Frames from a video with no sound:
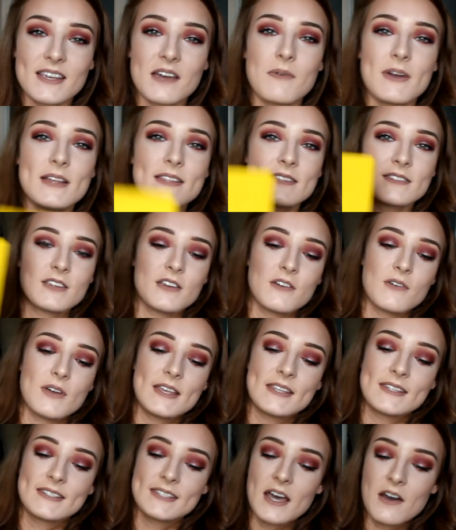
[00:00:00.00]
I went to
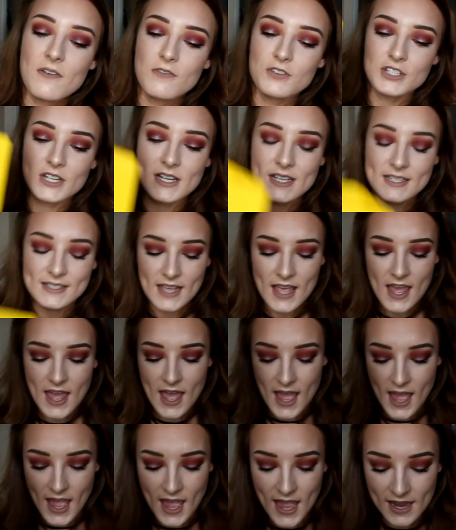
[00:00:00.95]
is Selfridges,
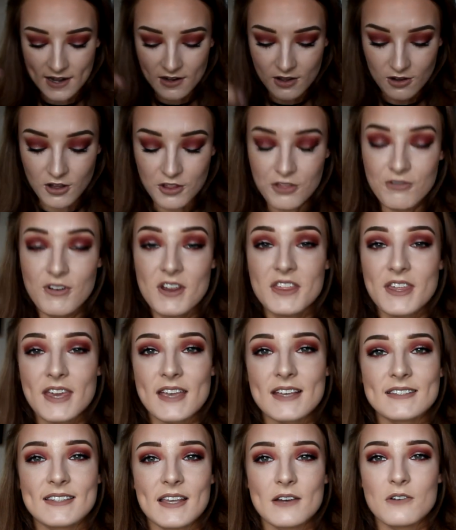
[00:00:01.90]
and I got three
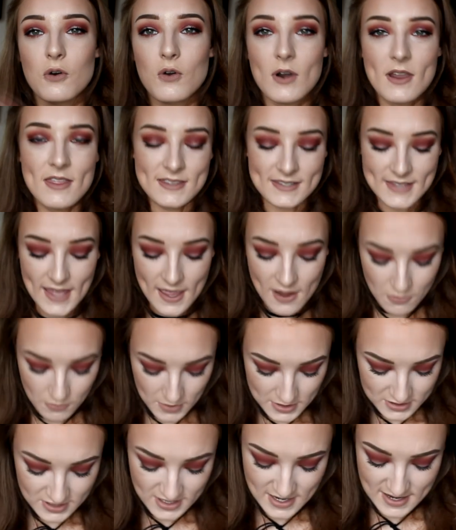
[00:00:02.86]
things, so all in the
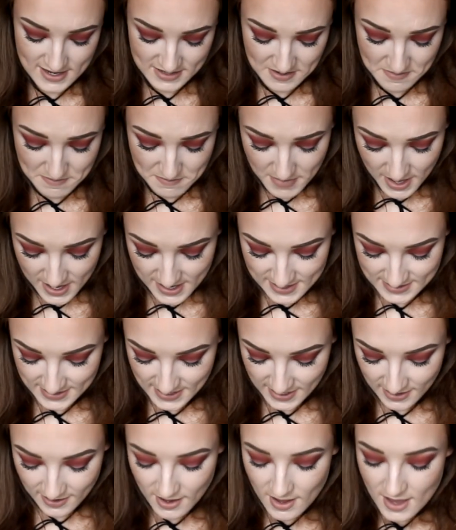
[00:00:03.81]
sale, which is
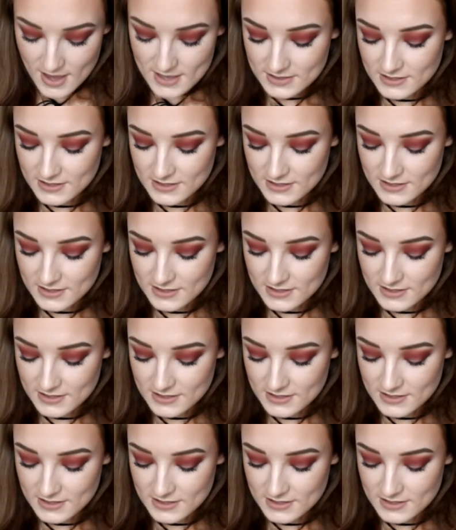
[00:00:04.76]
amazing.